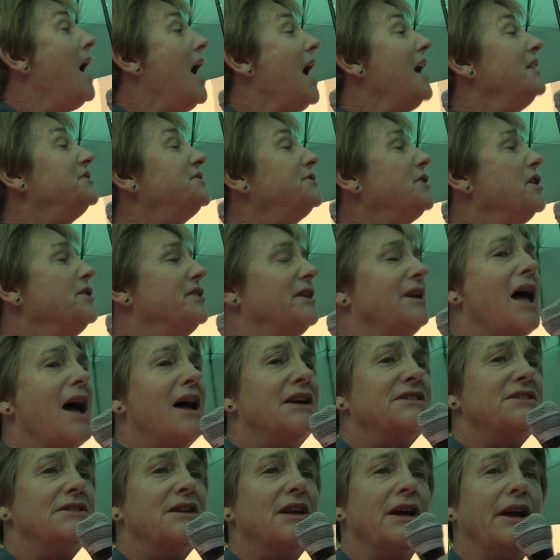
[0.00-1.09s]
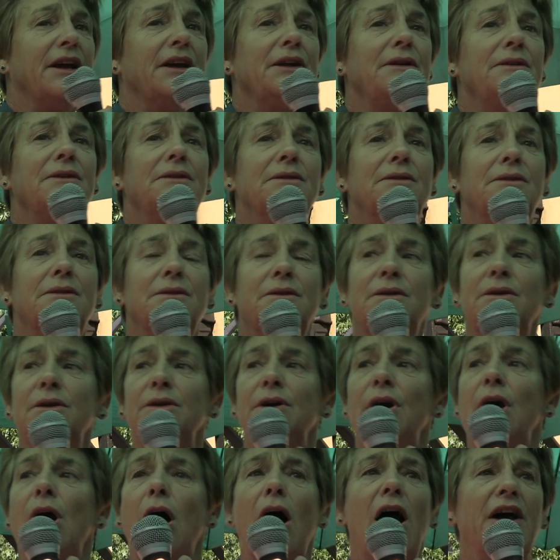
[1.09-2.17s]
And so lastly,
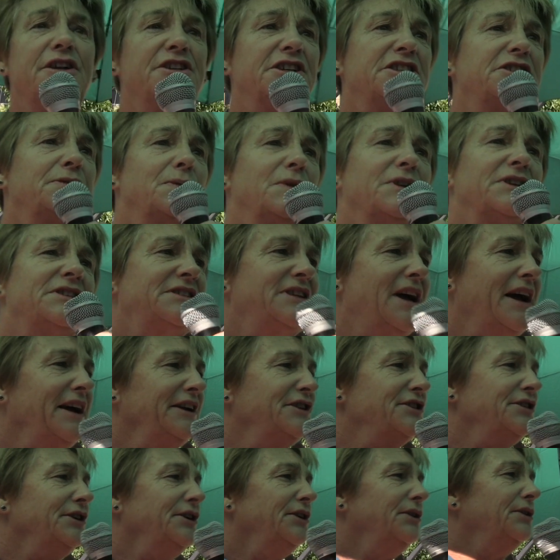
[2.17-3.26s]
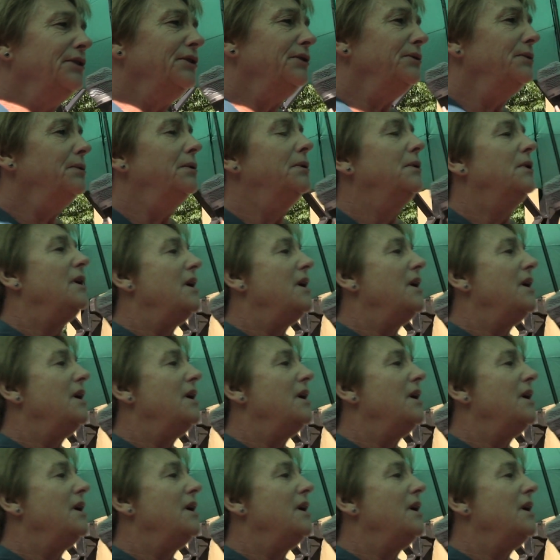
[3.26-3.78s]
I just want to say to you